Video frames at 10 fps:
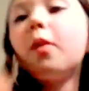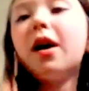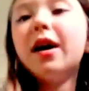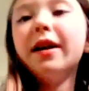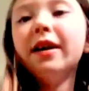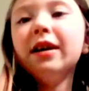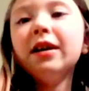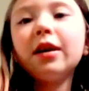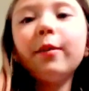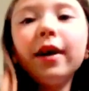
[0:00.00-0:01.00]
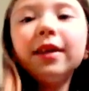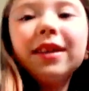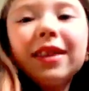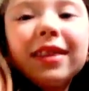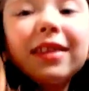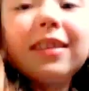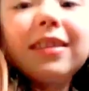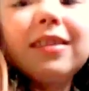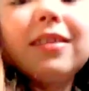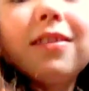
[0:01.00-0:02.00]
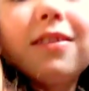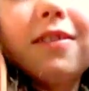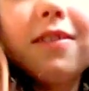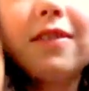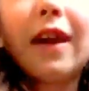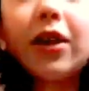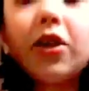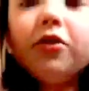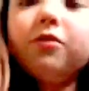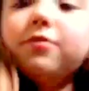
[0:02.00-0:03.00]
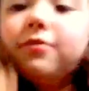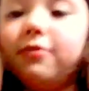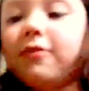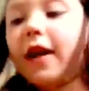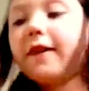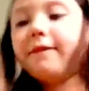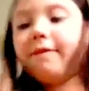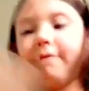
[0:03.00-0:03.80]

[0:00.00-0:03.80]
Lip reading: one. Come on. Thank you. Right.